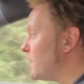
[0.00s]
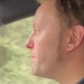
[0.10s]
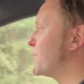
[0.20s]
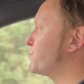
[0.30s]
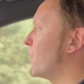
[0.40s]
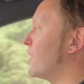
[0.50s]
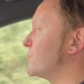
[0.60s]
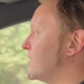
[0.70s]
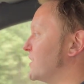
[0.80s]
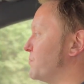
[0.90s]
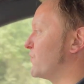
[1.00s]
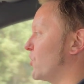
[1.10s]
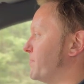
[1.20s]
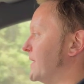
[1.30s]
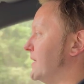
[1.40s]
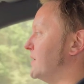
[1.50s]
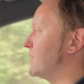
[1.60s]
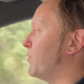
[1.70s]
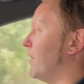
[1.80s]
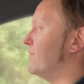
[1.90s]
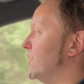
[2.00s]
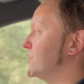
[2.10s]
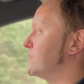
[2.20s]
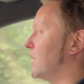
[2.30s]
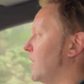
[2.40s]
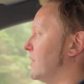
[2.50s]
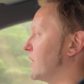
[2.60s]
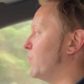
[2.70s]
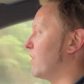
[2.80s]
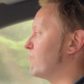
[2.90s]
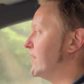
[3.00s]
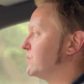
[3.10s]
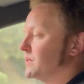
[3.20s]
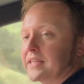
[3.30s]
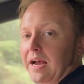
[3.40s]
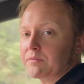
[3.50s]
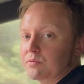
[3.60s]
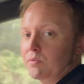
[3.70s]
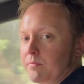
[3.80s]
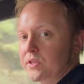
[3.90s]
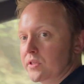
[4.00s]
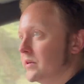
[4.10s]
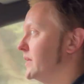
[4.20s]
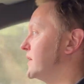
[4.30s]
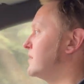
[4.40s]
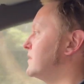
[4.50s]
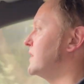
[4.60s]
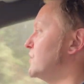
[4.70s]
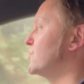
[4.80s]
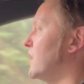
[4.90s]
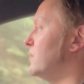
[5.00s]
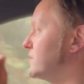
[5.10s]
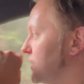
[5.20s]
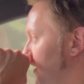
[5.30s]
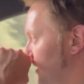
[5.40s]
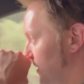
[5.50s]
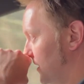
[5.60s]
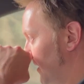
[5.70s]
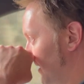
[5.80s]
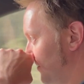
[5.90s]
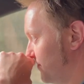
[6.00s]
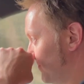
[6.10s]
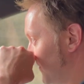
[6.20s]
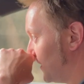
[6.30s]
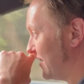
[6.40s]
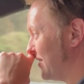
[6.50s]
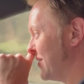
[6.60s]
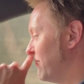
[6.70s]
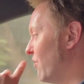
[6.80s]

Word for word: But it's one of those things we've got to be quite versatile and quite ready to adapt when we're doing these shows. Um, and you're